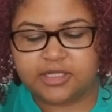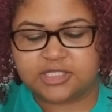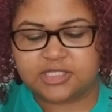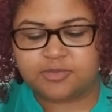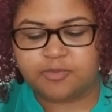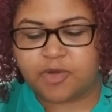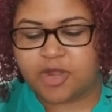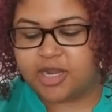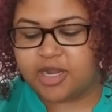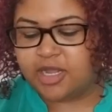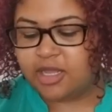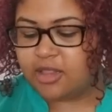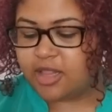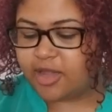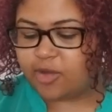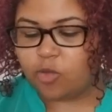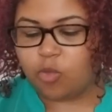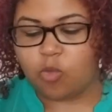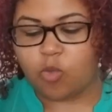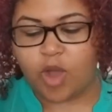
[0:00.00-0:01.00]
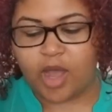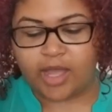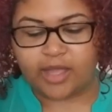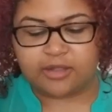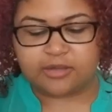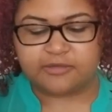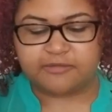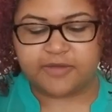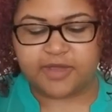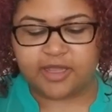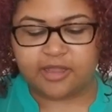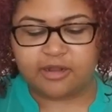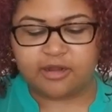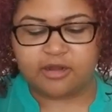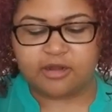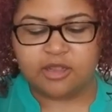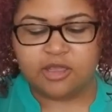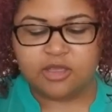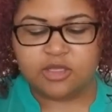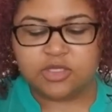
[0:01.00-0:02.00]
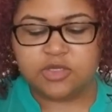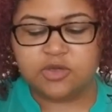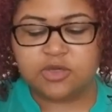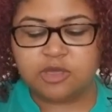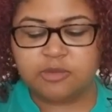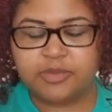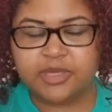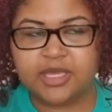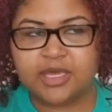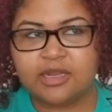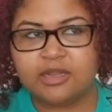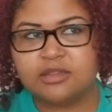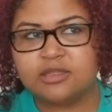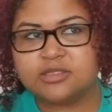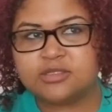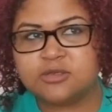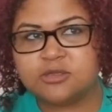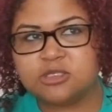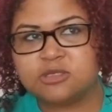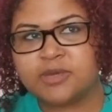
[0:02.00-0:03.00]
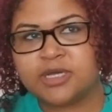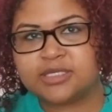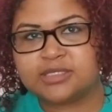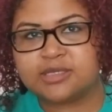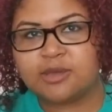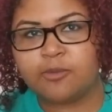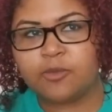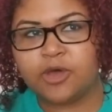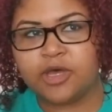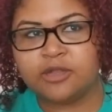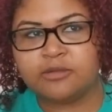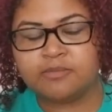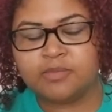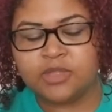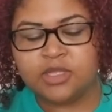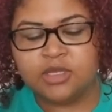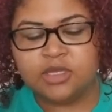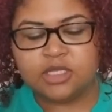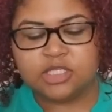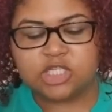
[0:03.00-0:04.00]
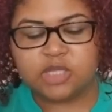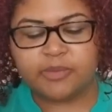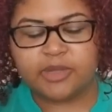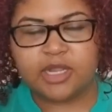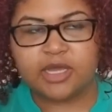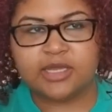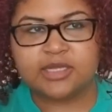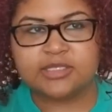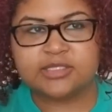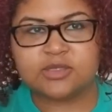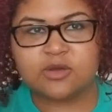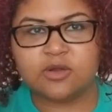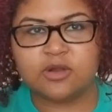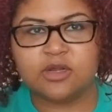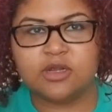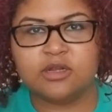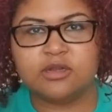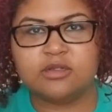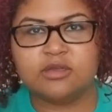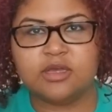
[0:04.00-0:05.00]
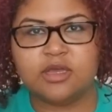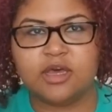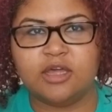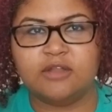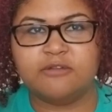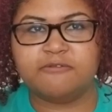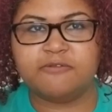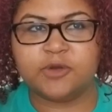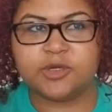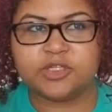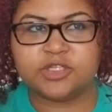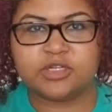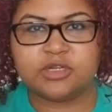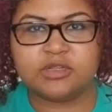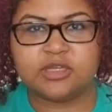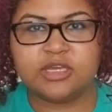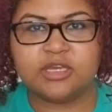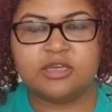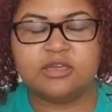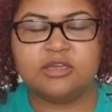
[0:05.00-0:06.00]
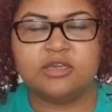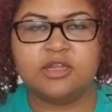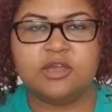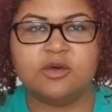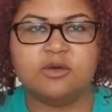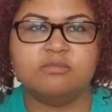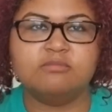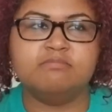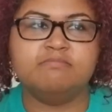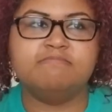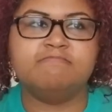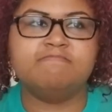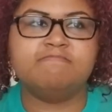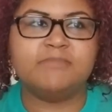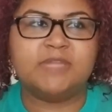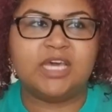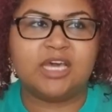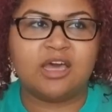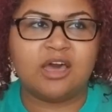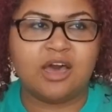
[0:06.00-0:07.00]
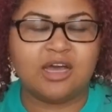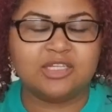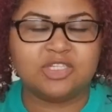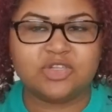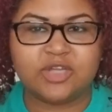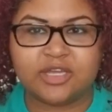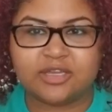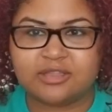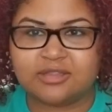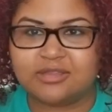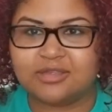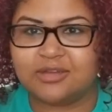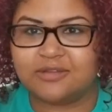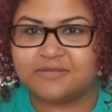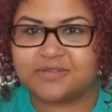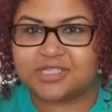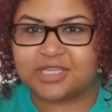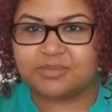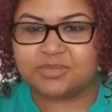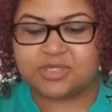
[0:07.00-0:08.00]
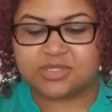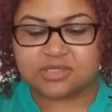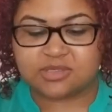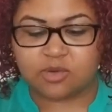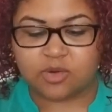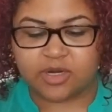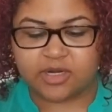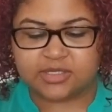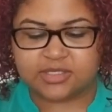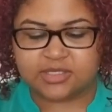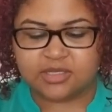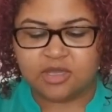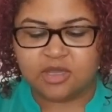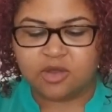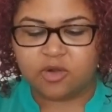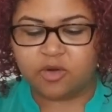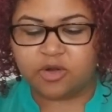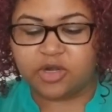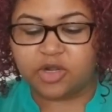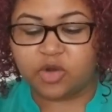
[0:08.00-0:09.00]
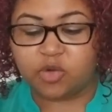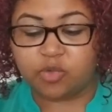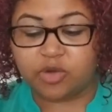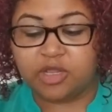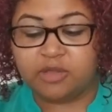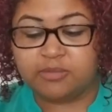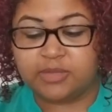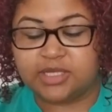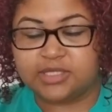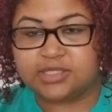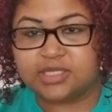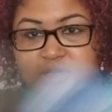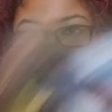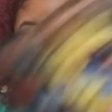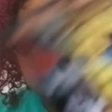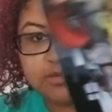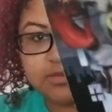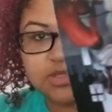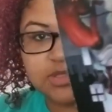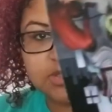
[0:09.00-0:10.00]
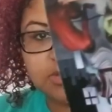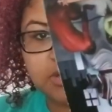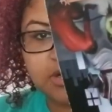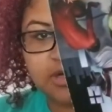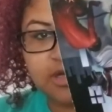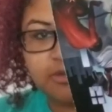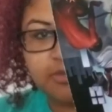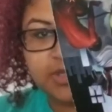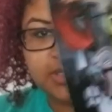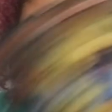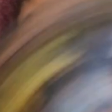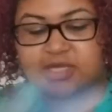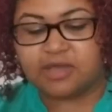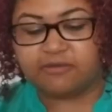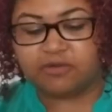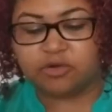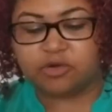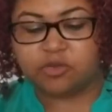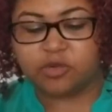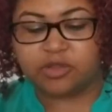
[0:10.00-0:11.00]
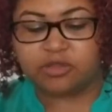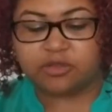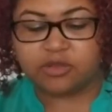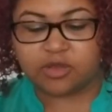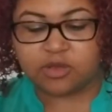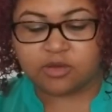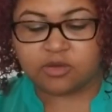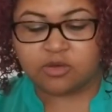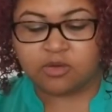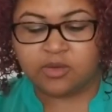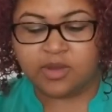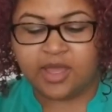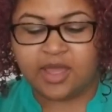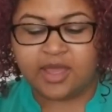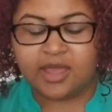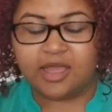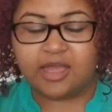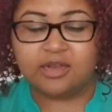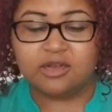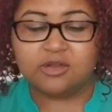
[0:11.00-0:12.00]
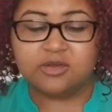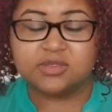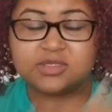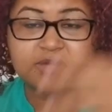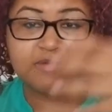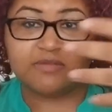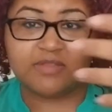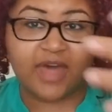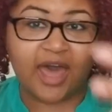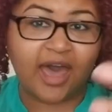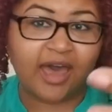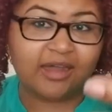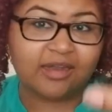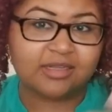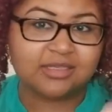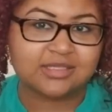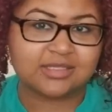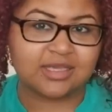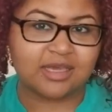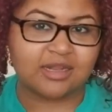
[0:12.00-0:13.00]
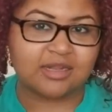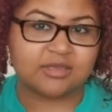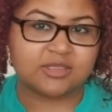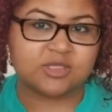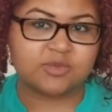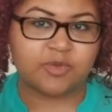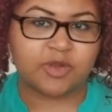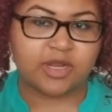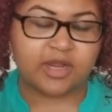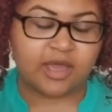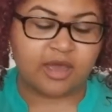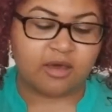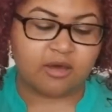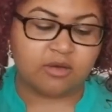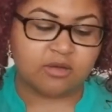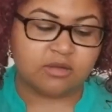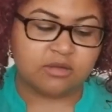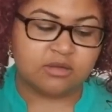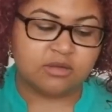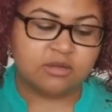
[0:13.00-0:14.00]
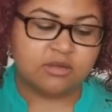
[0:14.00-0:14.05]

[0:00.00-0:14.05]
It's spreading like wildfire. You could be getting this news about someone, Geminis, or unfortunately, you know, a contract of some sort or an agreement of some sort could be severed with you, and news of that is getting spread out.